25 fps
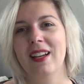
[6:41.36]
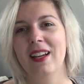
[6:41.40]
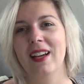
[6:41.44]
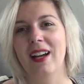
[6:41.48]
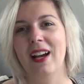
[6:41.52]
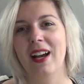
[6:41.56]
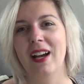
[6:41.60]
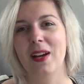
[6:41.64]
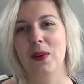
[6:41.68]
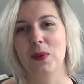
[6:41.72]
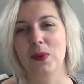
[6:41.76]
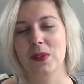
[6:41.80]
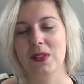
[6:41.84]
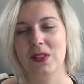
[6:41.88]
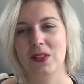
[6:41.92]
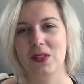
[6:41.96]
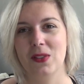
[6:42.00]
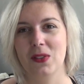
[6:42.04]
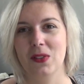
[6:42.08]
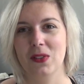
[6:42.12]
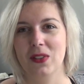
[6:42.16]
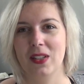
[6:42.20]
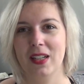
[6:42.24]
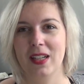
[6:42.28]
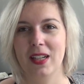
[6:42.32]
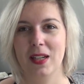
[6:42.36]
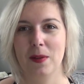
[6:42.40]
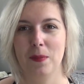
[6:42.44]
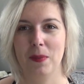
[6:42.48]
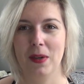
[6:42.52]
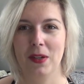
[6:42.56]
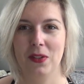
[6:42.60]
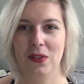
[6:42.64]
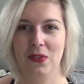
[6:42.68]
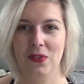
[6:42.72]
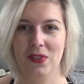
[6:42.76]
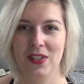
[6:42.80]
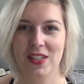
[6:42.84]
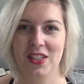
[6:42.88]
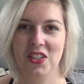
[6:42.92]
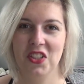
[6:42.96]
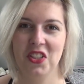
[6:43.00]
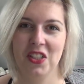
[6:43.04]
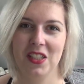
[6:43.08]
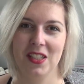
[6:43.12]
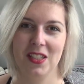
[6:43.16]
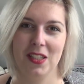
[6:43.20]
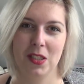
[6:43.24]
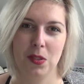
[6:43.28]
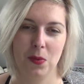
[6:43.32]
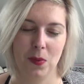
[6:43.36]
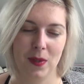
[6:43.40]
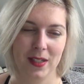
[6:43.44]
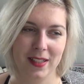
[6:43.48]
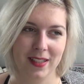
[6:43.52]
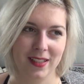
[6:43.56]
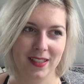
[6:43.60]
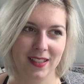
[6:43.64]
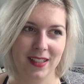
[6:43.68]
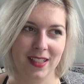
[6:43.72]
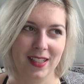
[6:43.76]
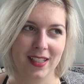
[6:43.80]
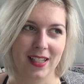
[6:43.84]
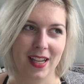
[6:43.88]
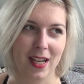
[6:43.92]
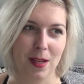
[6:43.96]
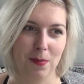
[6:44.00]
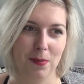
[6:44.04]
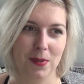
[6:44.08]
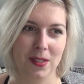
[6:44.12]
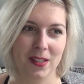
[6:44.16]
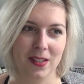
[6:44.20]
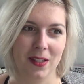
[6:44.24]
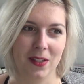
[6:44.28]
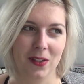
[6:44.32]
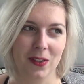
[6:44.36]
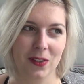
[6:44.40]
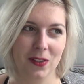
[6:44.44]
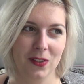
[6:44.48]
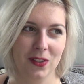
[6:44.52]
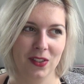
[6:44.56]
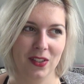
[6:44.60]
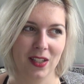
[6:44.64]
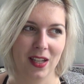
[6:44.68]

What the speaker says: I was talking about finishing the sweater in the episode,